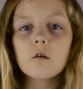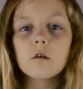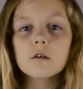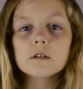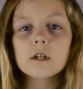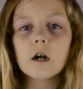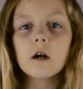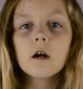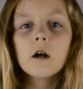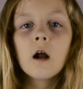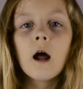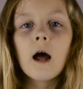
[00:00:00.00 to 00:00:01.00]
Cole.
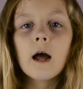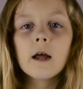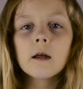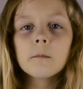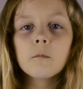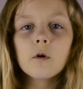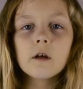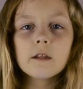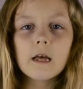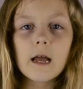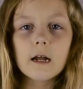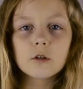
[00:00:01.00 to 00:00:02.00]
I am one of
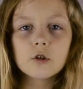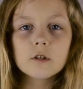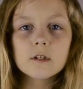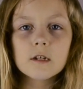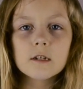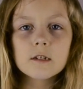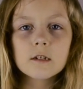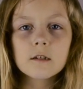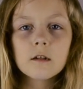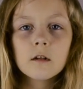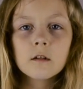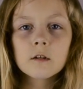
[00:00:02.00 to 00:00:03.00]
the actresses in
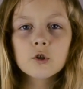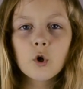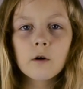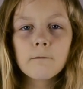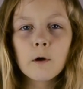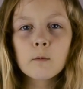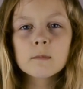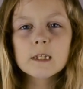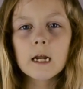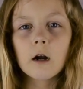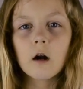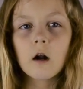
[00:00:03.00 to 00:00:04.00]
the short film
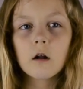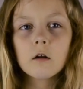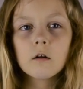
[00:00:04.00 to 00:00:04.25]
Sara.